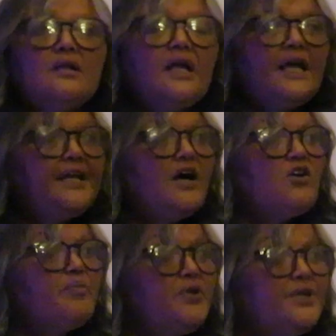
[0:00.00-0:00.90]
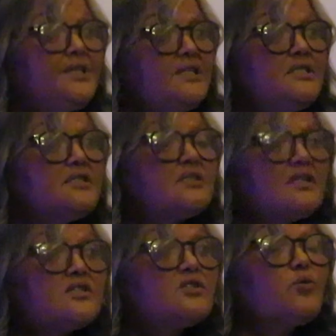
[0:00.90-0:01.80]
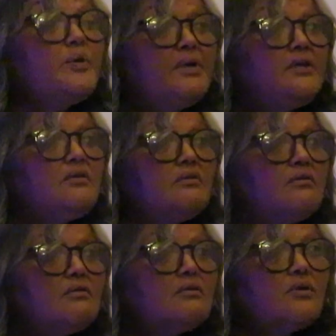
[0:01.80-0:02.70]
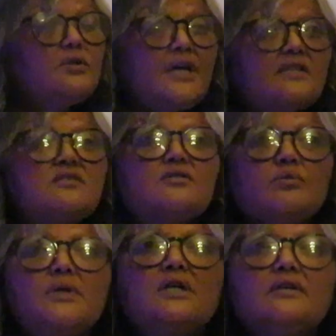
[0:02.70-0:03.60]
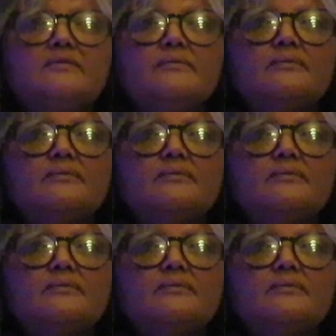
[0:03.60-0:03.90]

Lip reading: In our communities, it's the women who does the work.